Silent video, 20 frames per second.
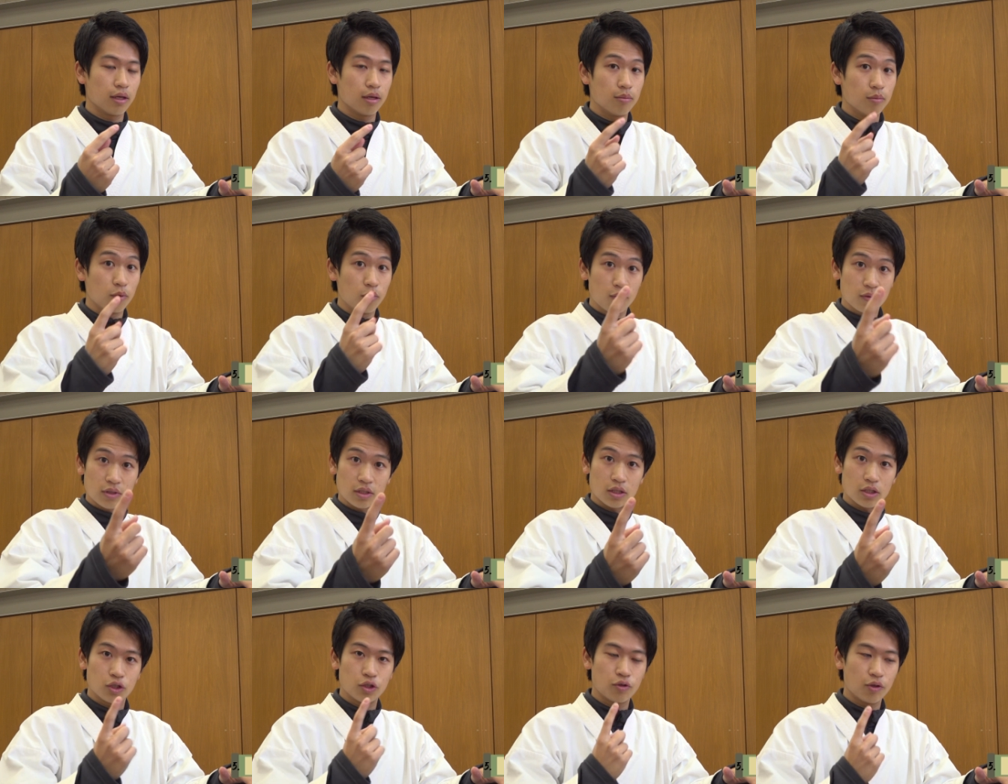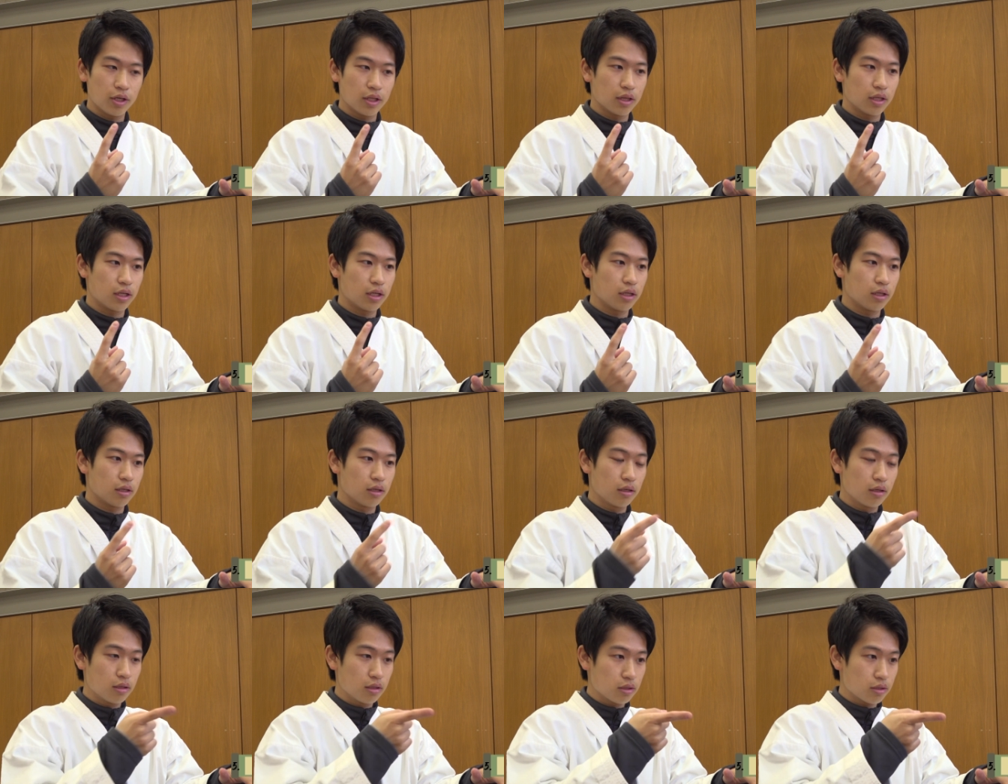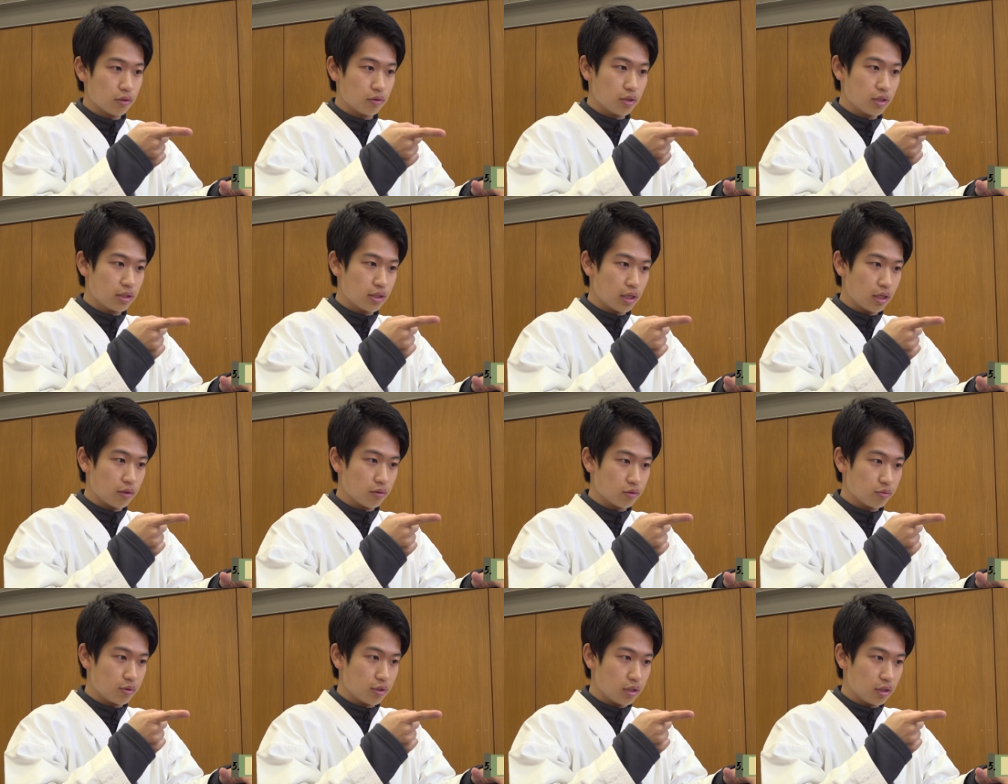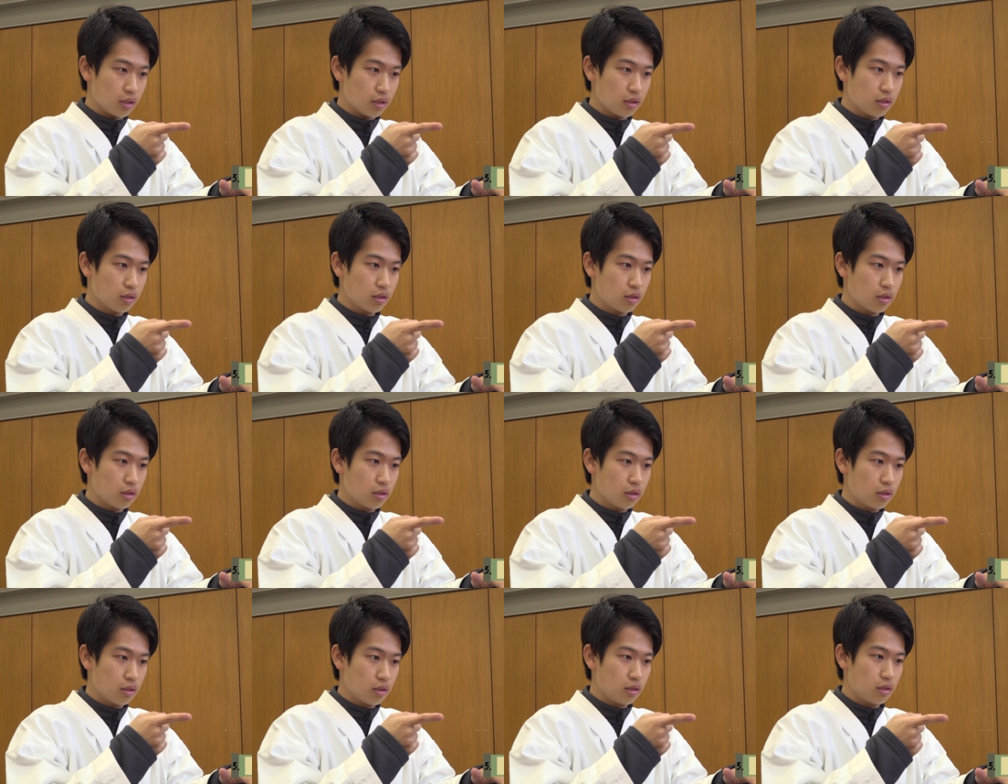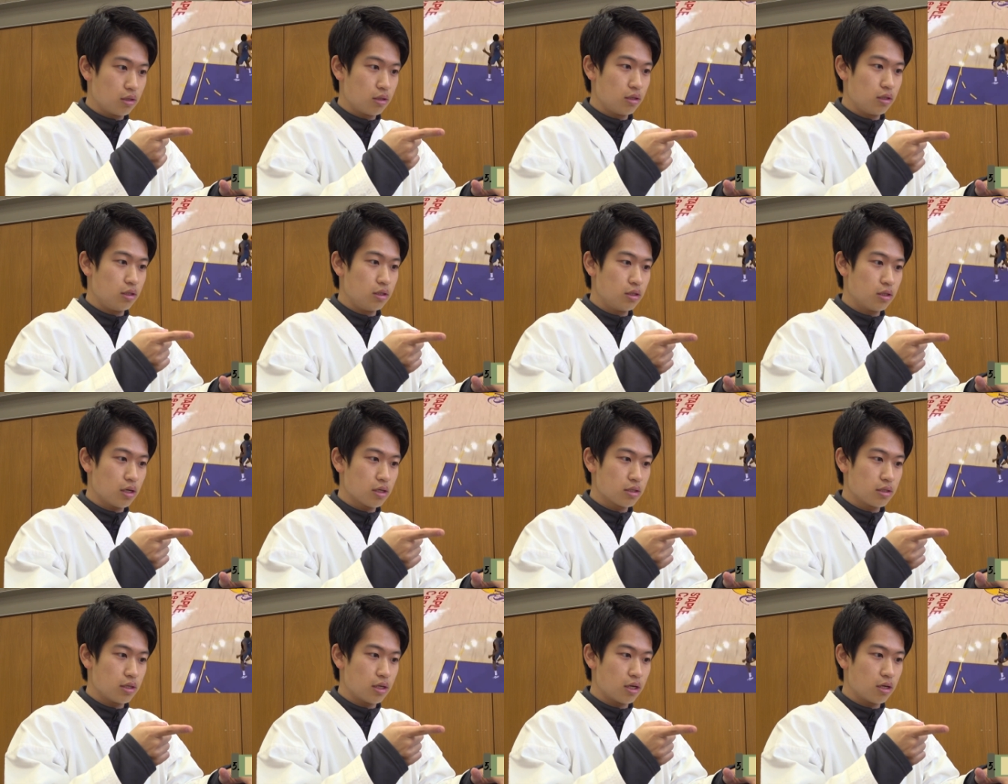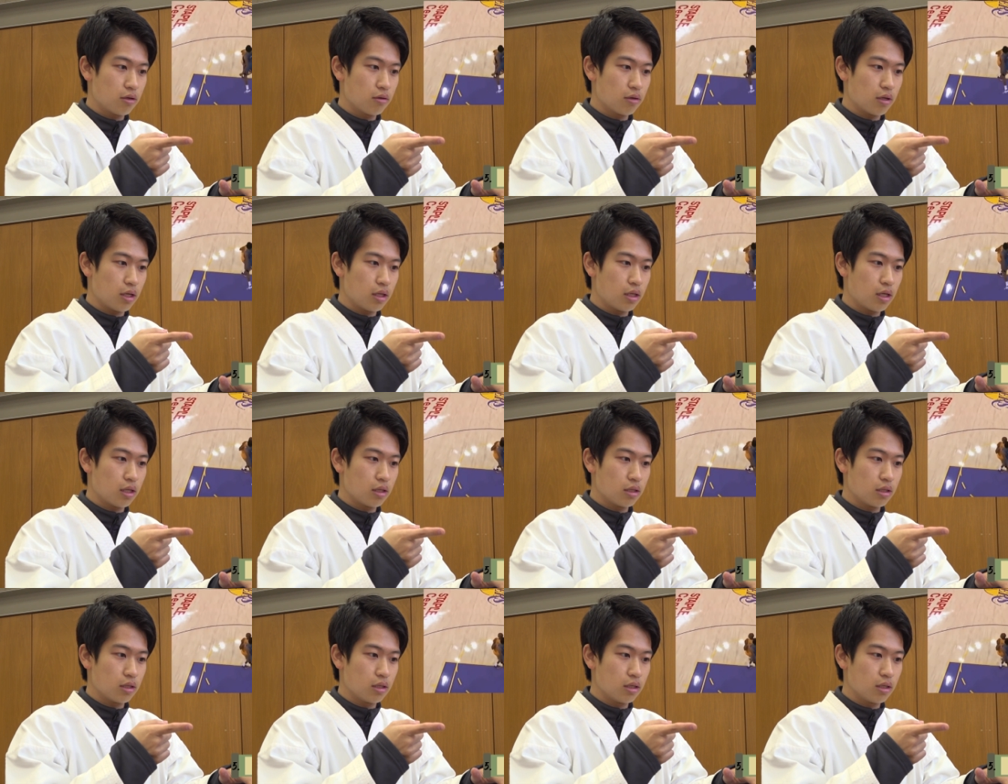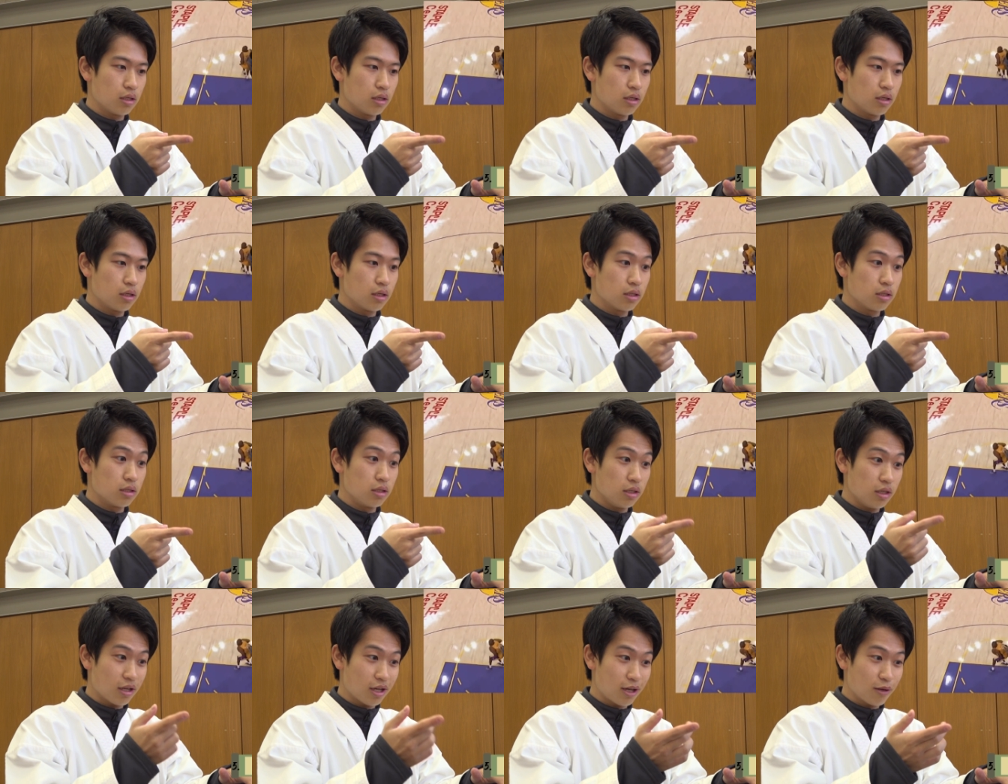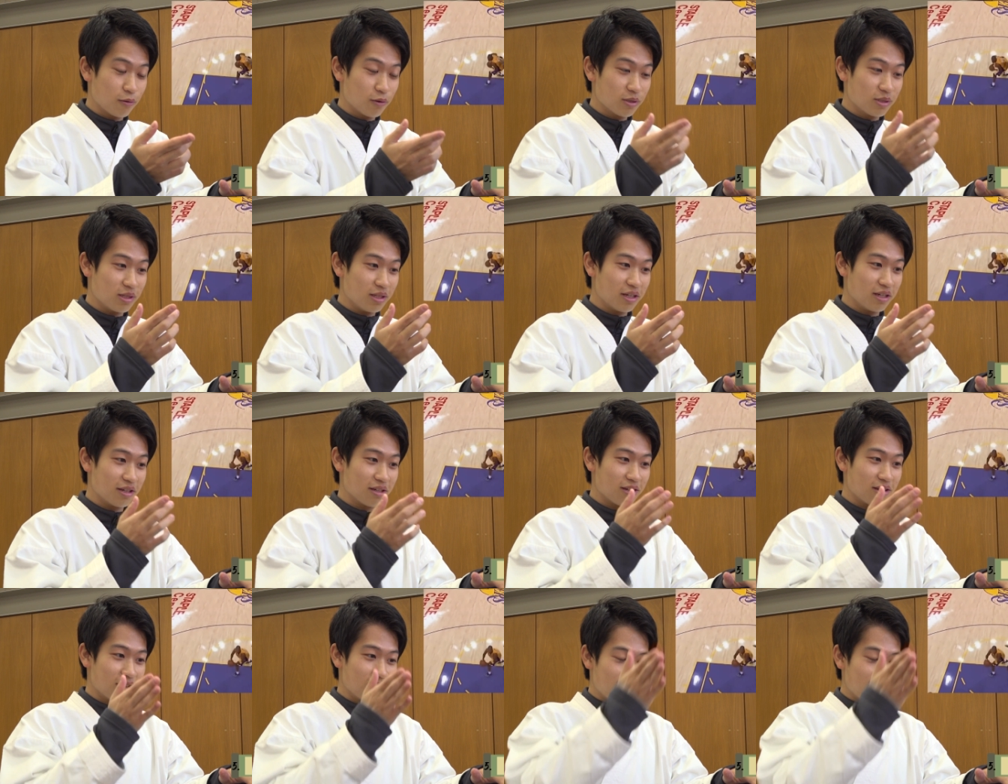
It moves in a straight line. So this angle is pretty good. He ducks down and then see how his leg